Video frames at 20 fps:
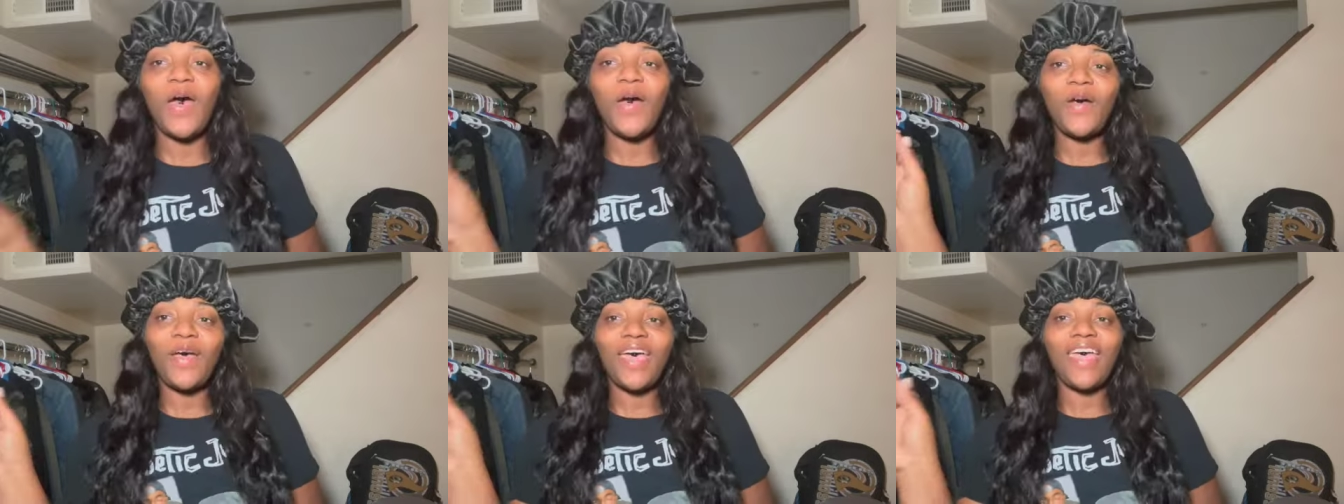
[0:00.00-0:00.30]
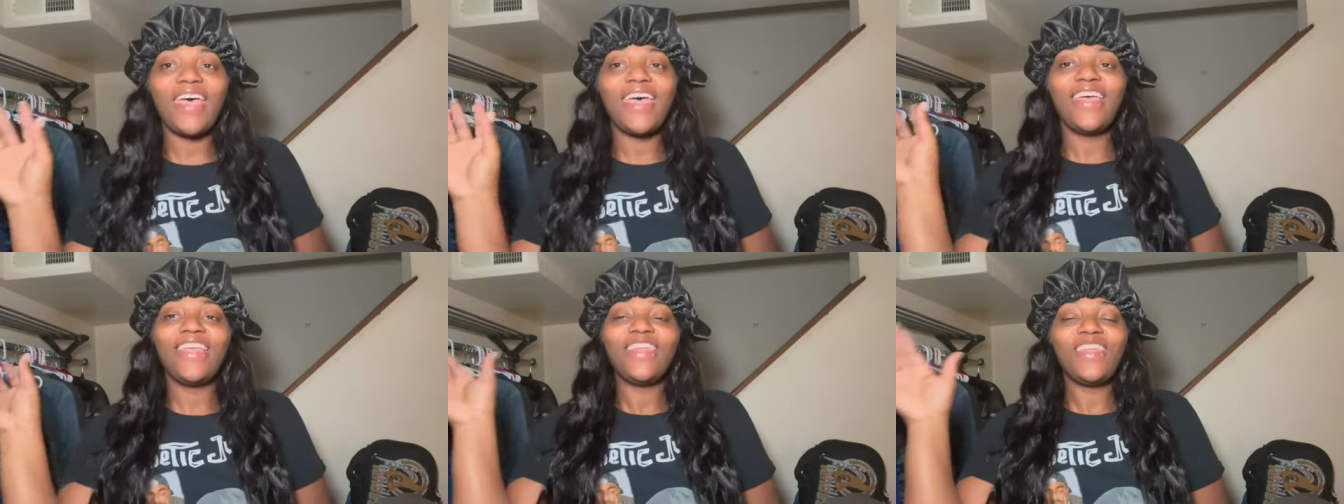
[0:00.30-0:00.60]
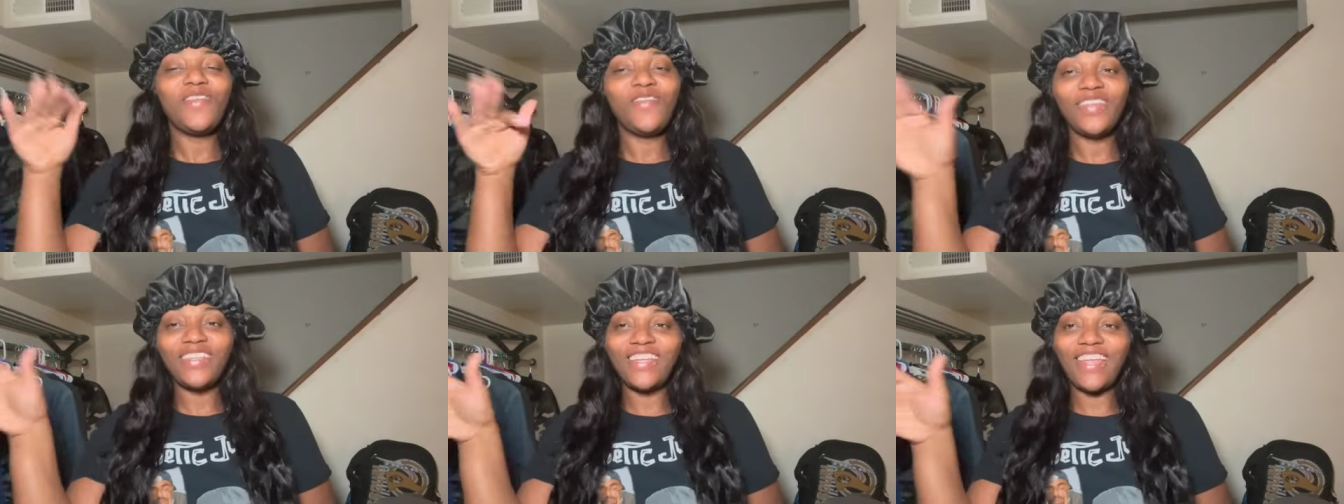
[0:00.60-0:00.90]
Okay,
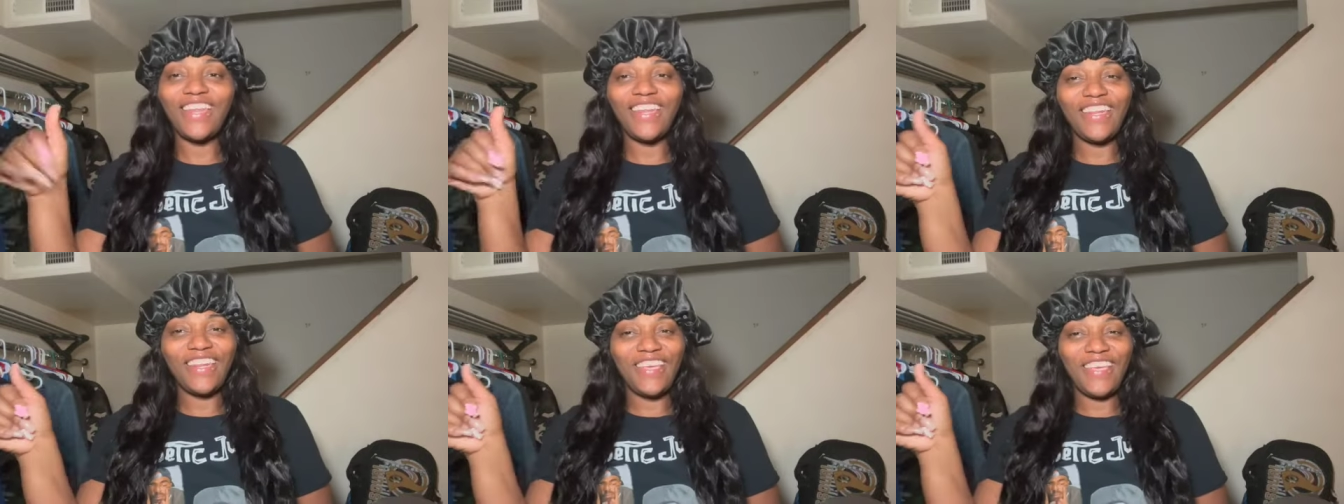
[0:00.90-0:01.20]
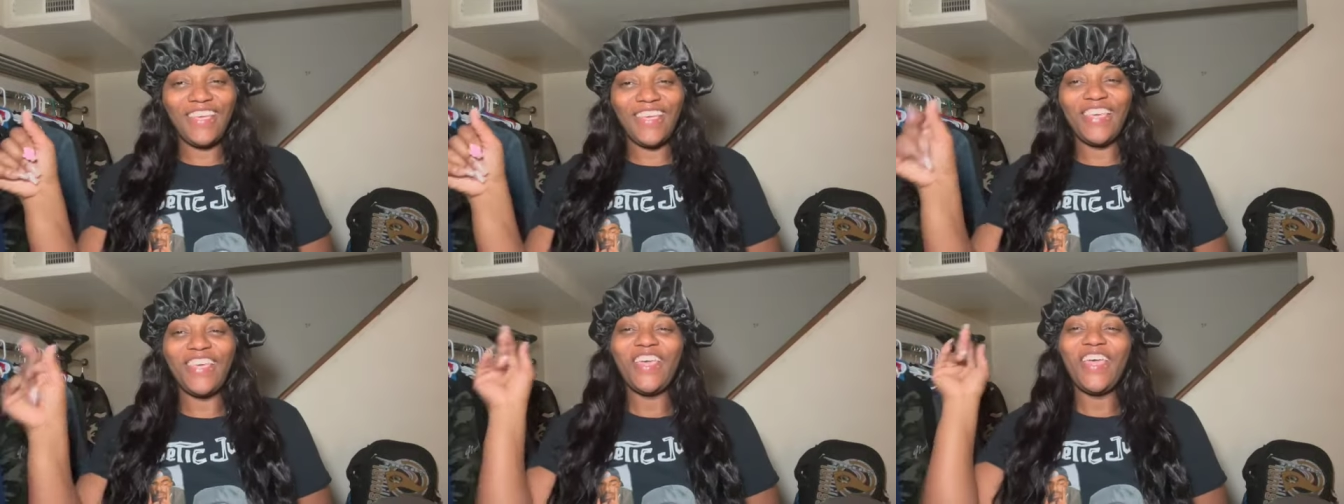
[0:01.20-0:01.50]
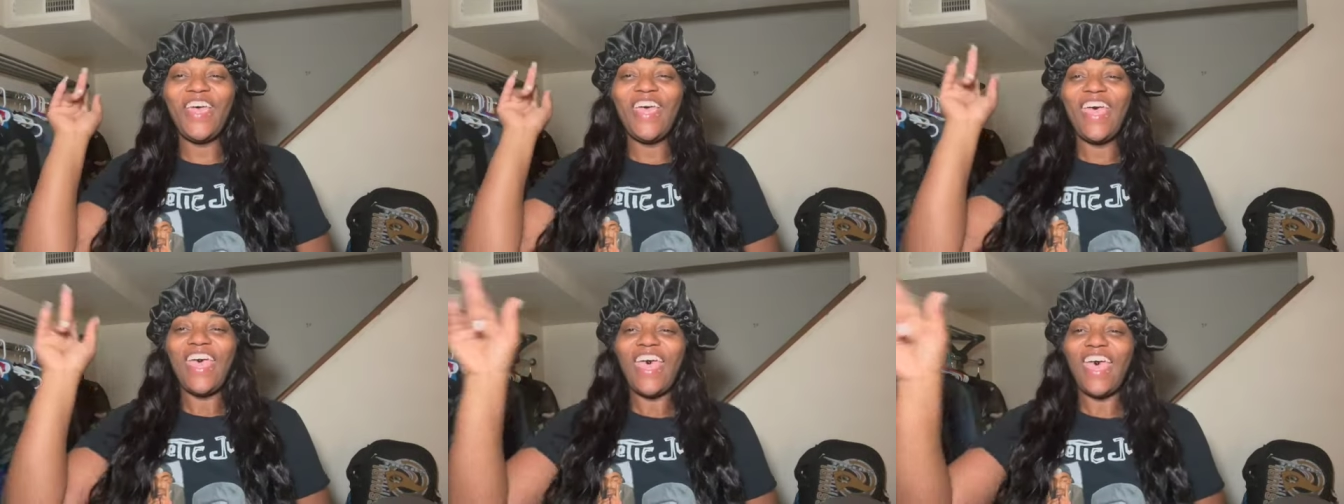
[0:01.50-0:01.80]
let me try this
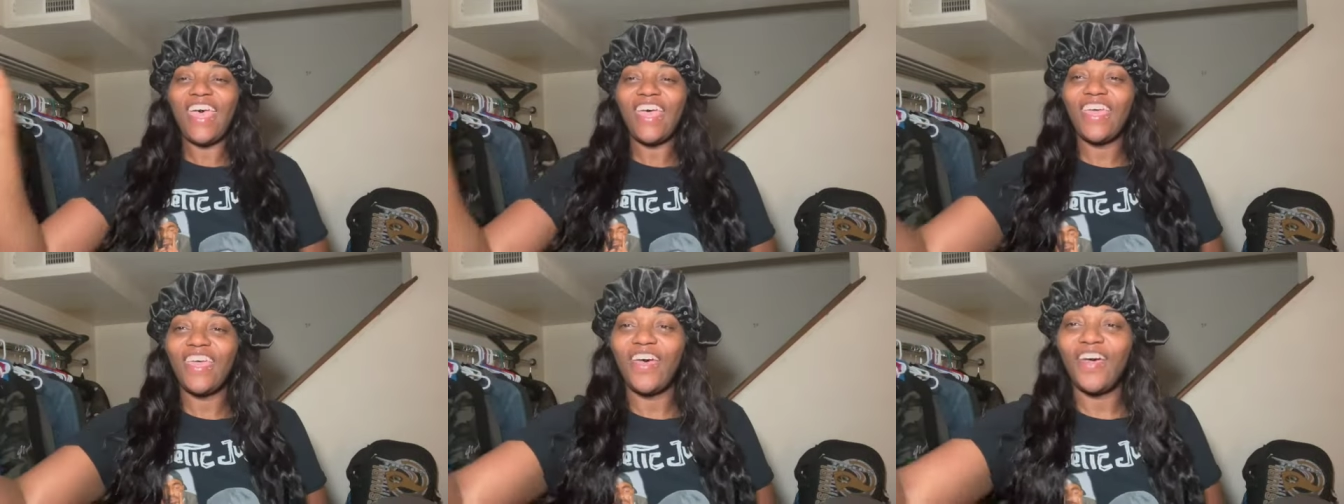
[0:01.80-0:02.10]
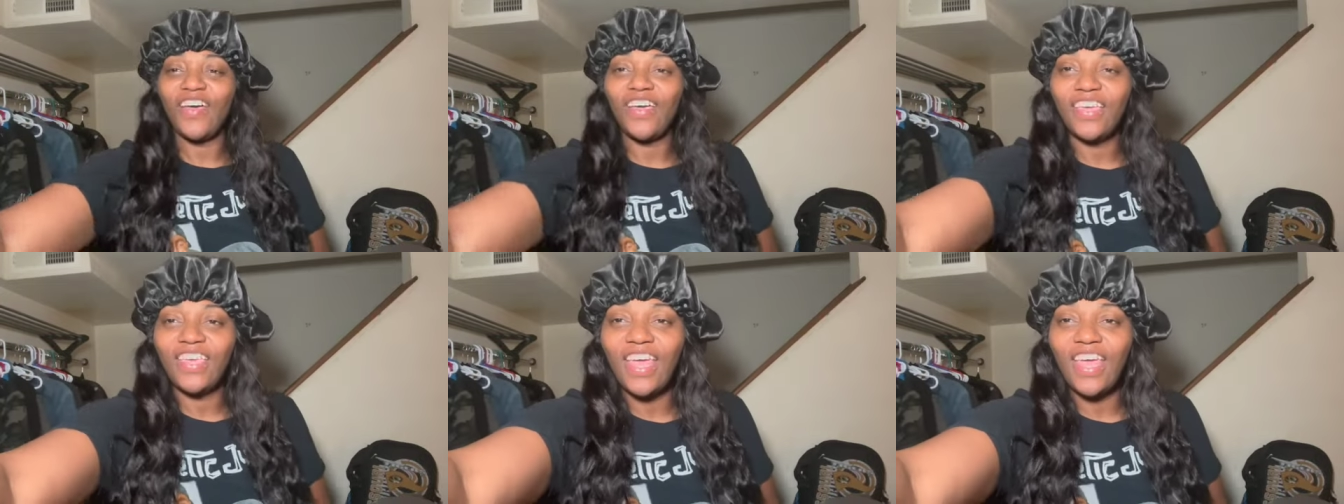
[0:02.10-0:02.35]
again. Hey, y'all.